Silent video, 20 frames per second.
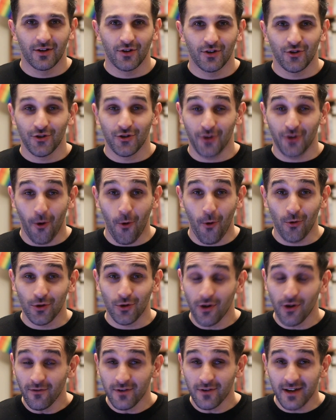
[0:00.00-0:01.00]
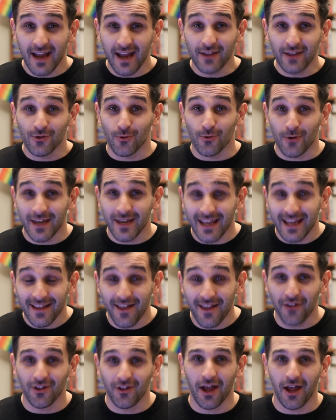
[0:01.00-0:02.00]
So don't forget to hit
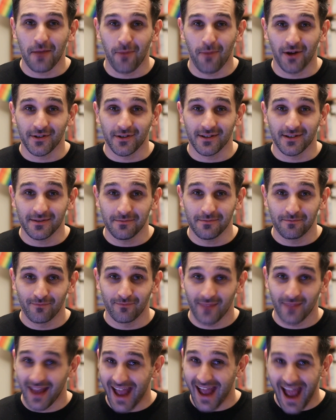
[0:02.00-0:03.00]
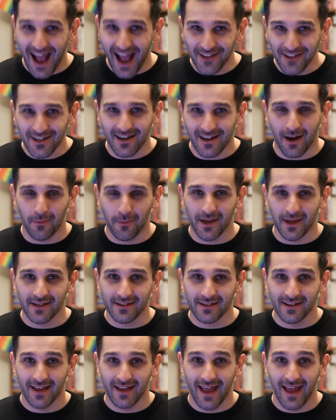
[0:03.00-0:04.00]
that like button, add a
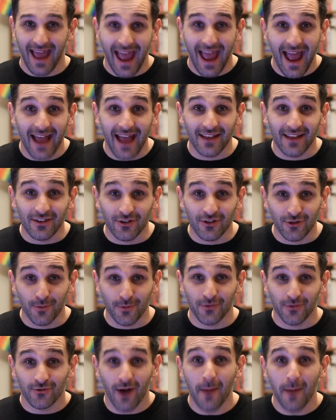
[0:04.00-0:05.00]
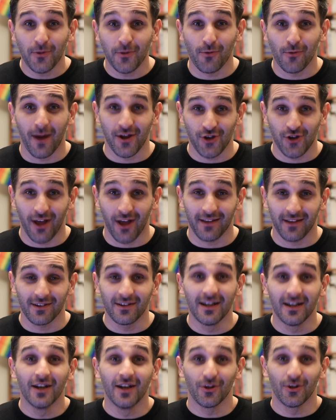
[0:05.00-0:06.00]
comment, and subscribe to my
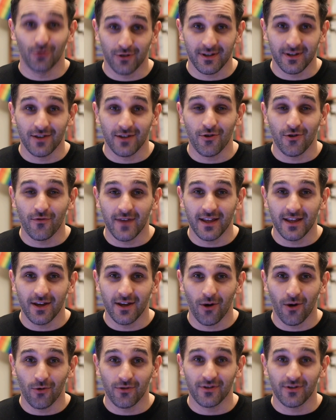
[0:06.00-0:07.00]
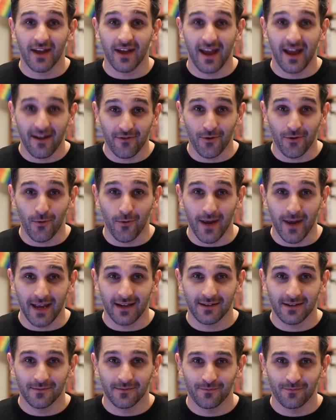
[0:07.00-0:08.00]
channel to see new videos every week.
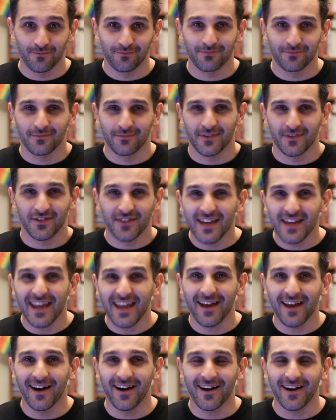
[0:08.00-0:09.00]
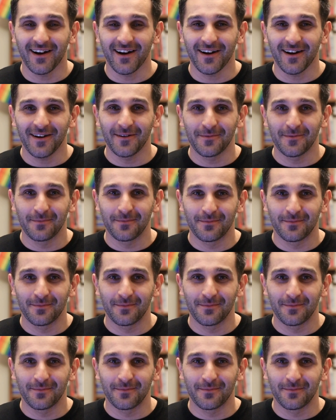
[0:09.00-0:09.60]
See ya!